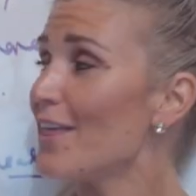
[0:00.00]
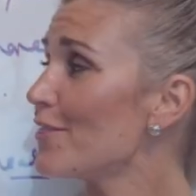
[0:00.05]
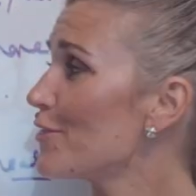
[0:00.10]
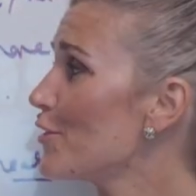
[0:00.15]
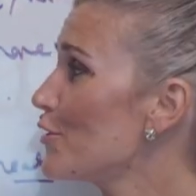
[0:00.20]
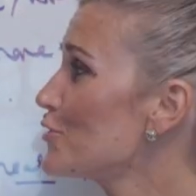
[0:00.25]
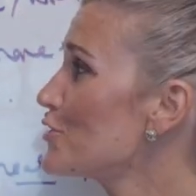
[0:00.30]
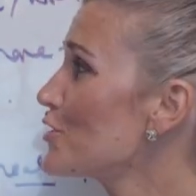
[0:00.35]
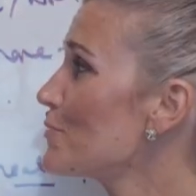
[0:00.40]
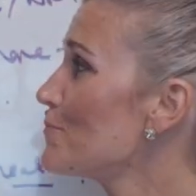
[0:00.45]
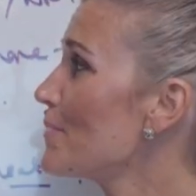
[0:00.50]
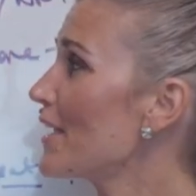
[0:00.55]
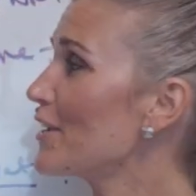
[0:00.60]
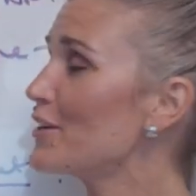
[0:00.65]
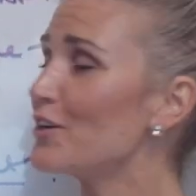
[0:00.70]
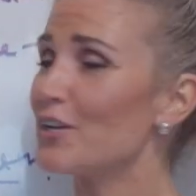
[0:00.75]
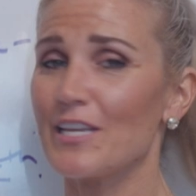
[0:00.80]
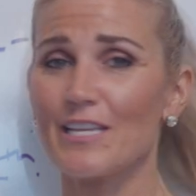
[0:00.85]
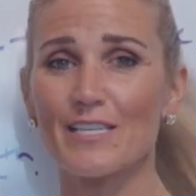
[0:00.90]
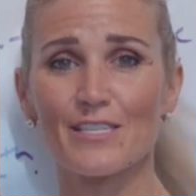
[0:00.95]
Those are my
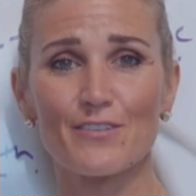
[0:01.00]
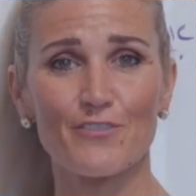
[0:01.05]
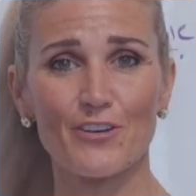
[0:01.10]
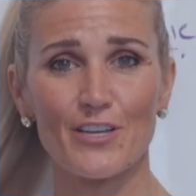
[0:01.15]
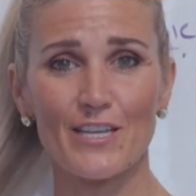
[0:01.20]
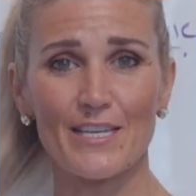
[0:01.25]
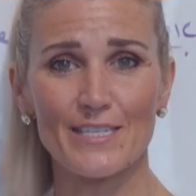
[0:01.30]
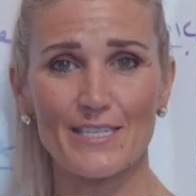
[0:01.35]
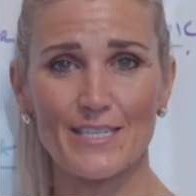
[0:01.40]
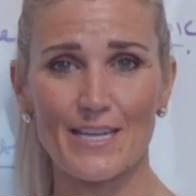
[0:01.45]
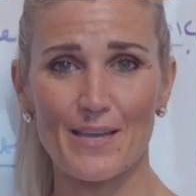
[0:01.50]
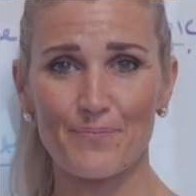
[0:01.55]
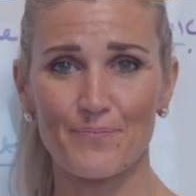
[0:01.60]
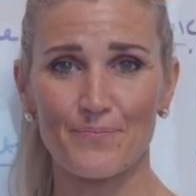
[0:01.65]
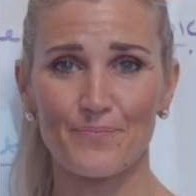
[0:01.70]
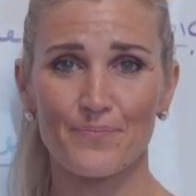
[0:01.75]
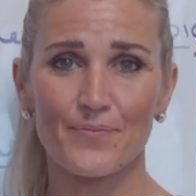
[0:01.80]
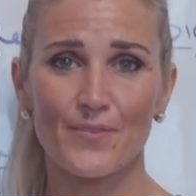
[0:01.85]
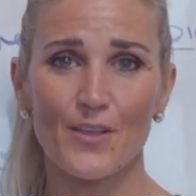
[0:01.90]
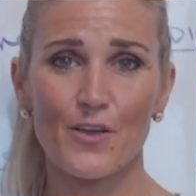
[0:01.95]
goodies for eStim,
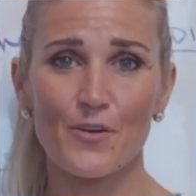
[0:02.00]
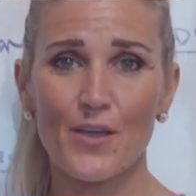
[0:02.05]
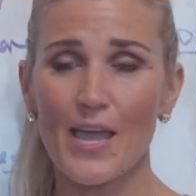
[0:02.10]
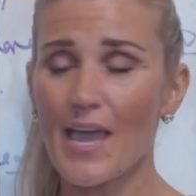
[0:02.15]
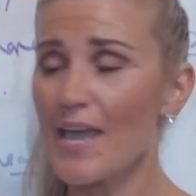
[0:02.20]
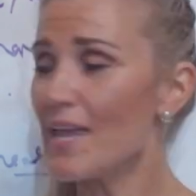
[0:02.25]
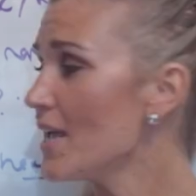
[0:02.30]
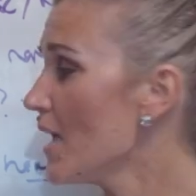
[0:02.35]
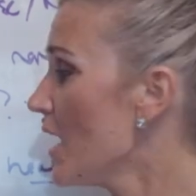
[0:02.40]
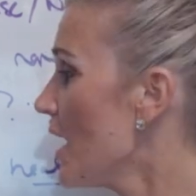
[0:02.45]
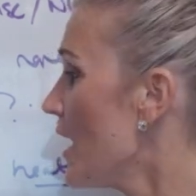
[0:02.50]
okay?